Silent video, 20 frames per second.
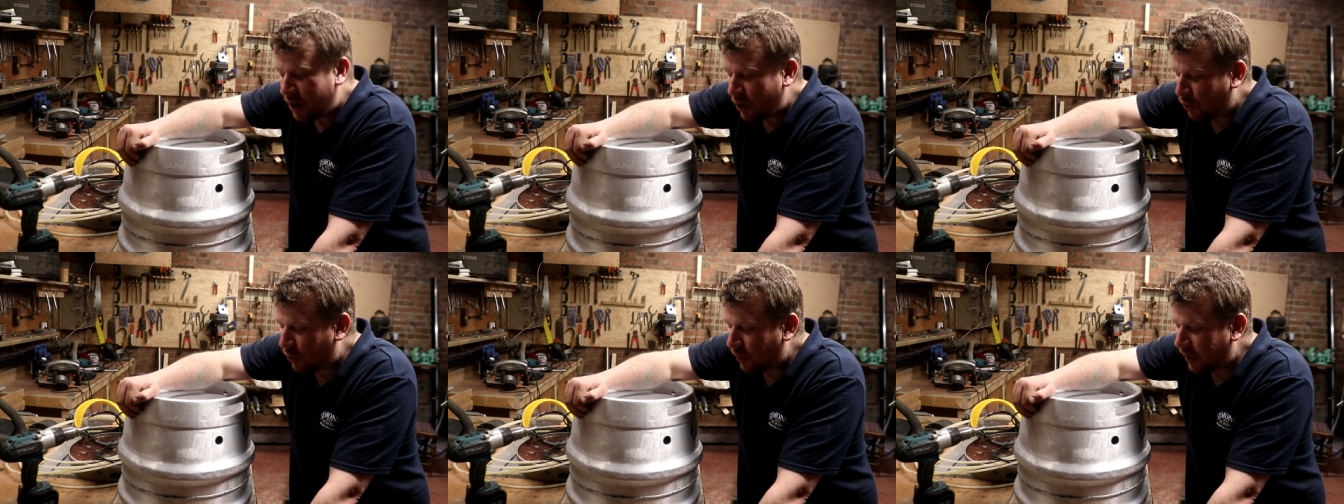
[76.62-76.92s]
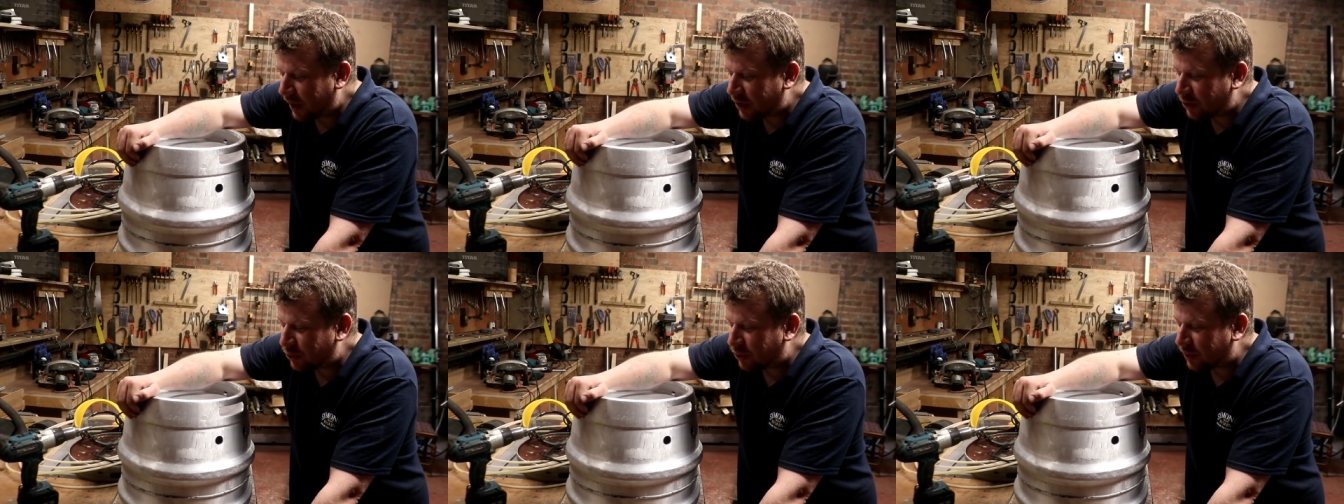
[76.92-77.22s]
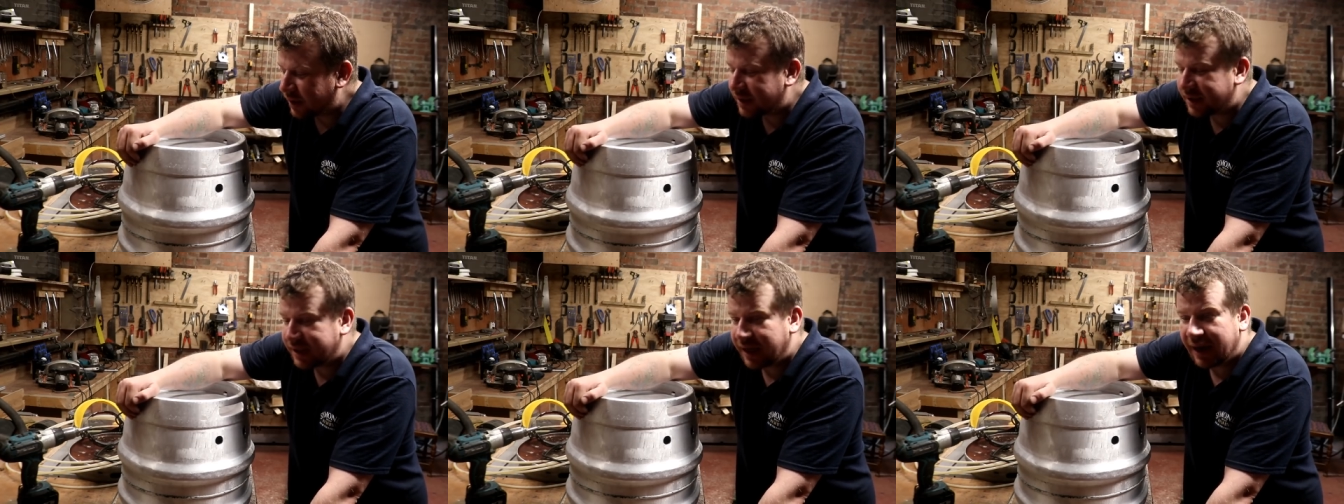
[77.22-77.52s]
which
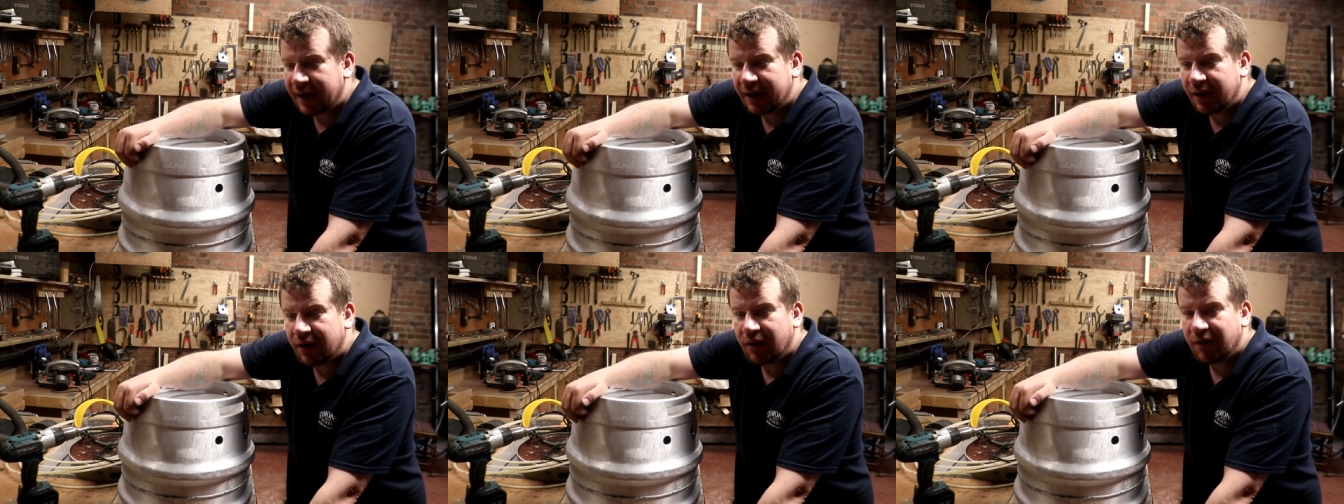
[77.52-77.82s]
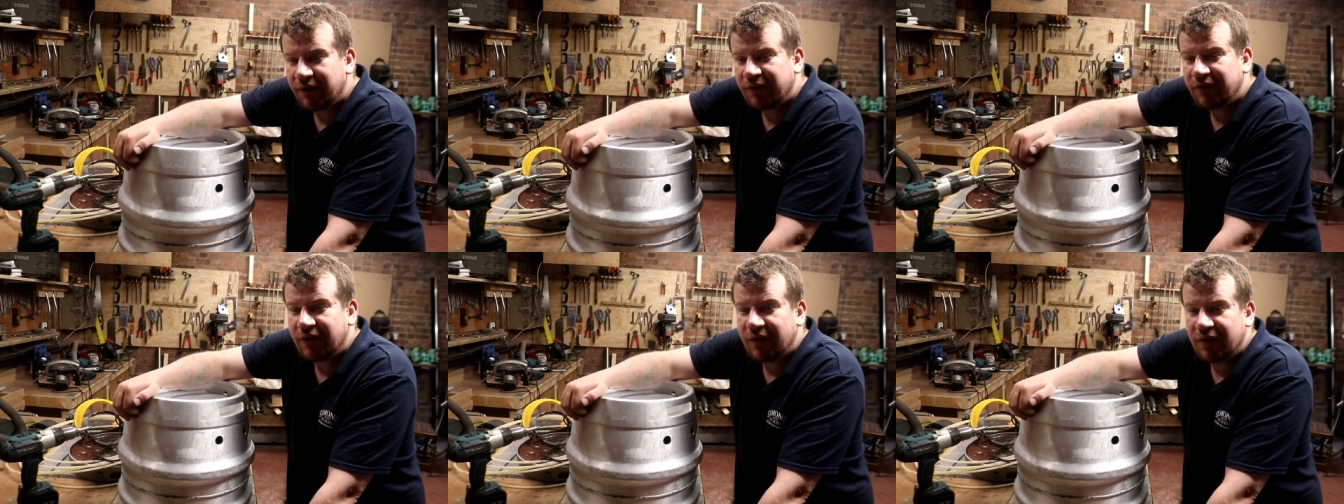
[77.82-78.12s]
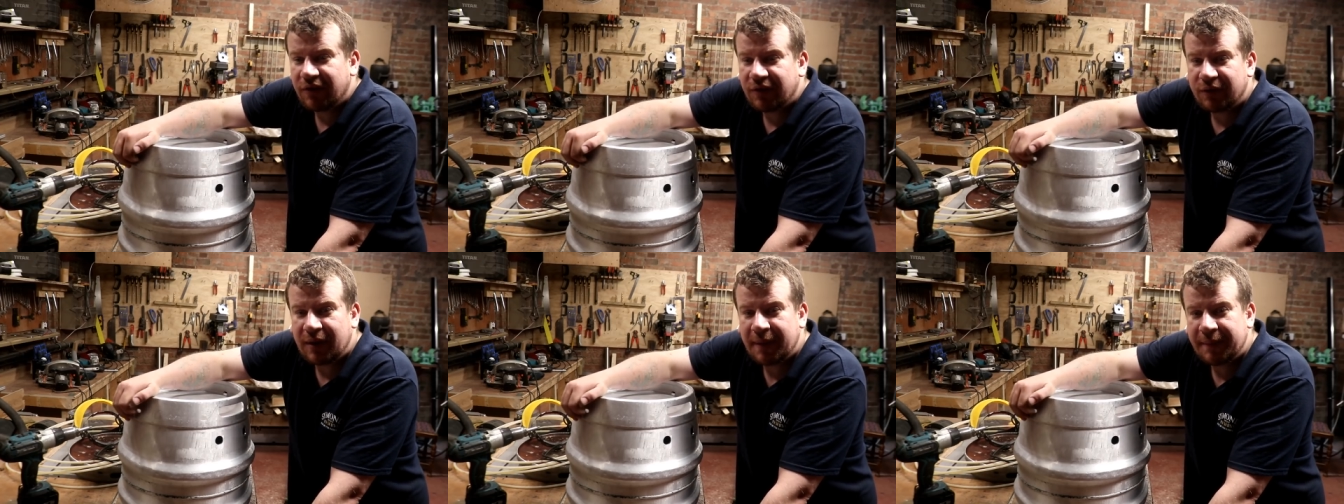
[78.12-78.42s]
were selling off
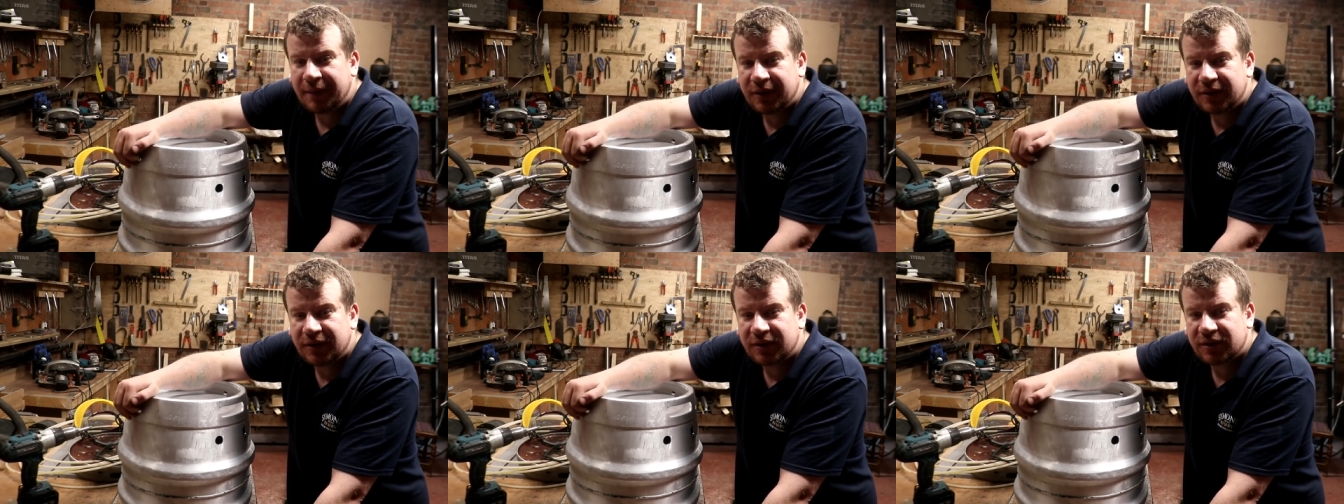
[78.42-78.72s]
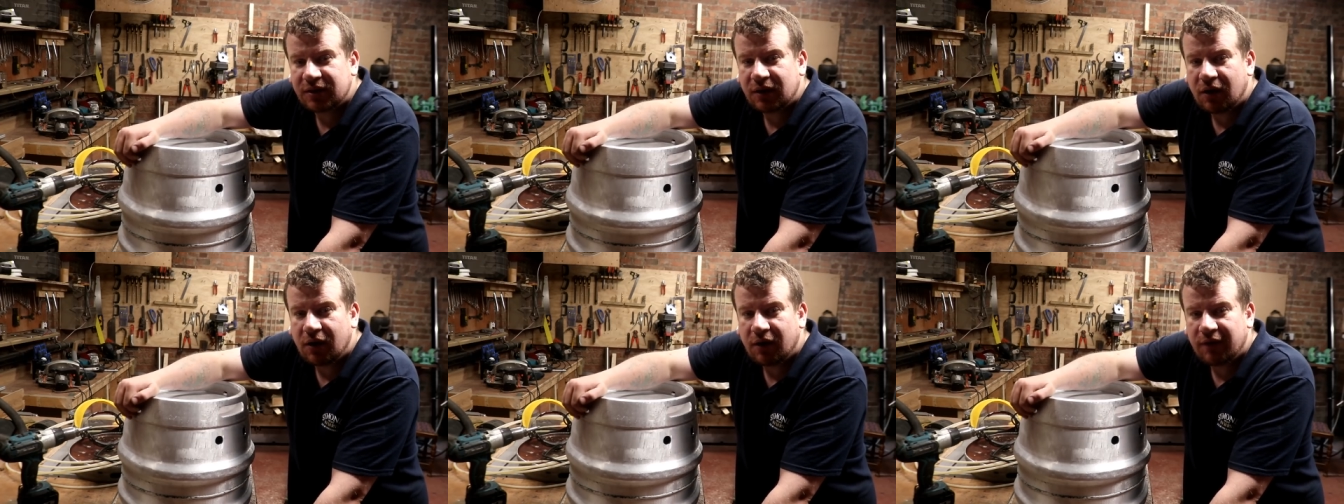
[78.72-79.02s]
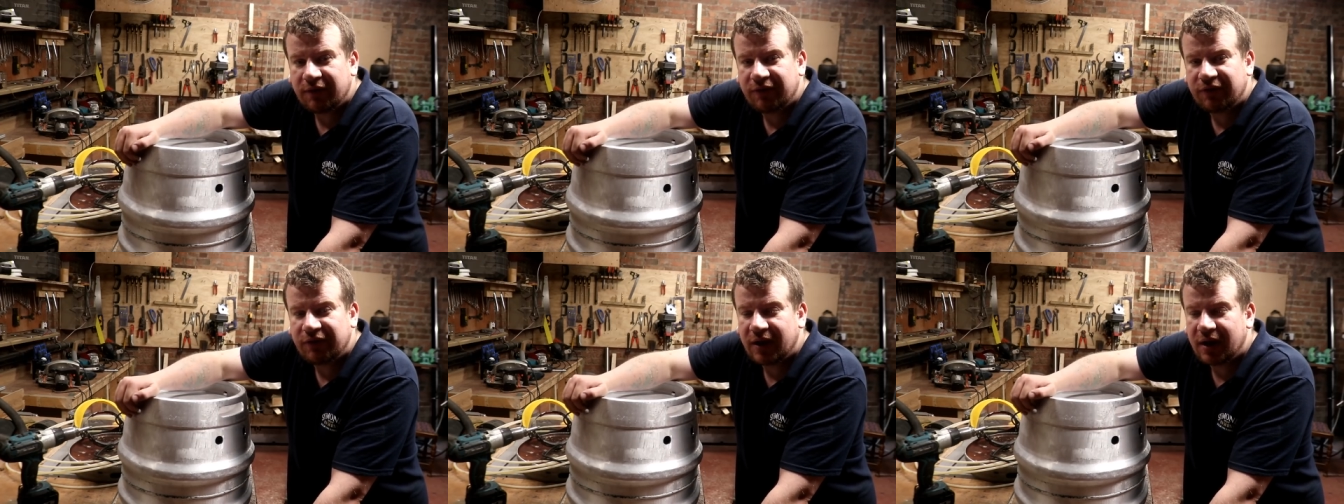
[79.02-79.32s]
the remnants
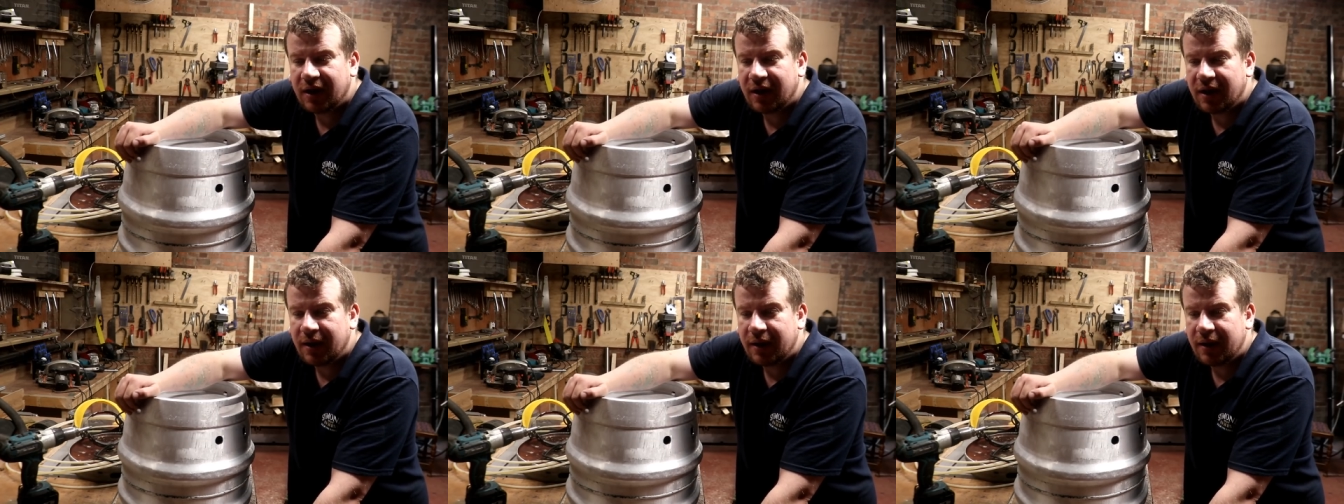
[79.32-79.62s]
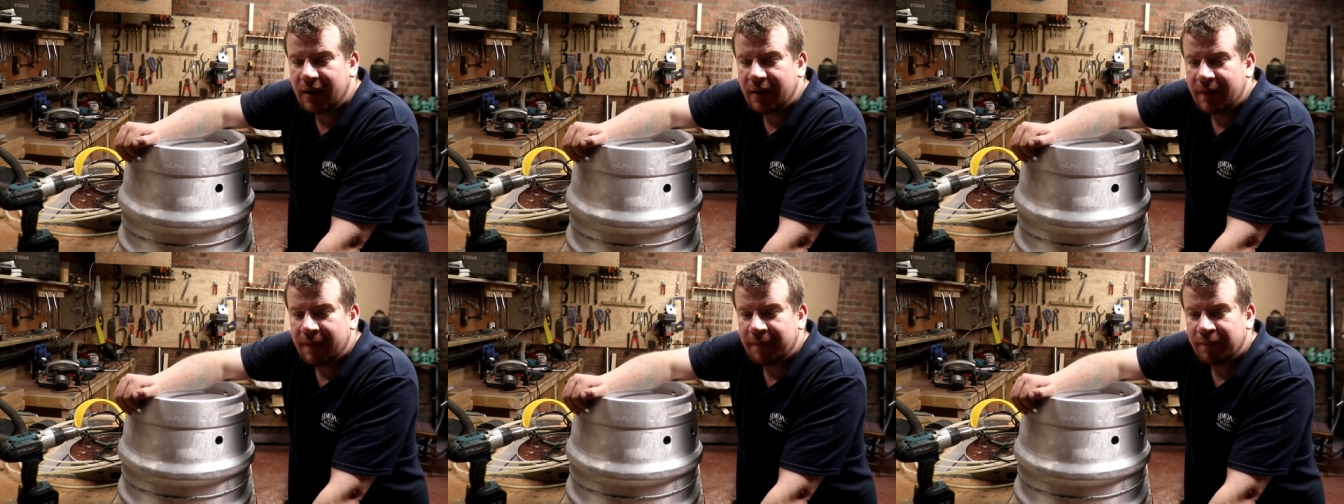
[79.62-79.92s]
of uh,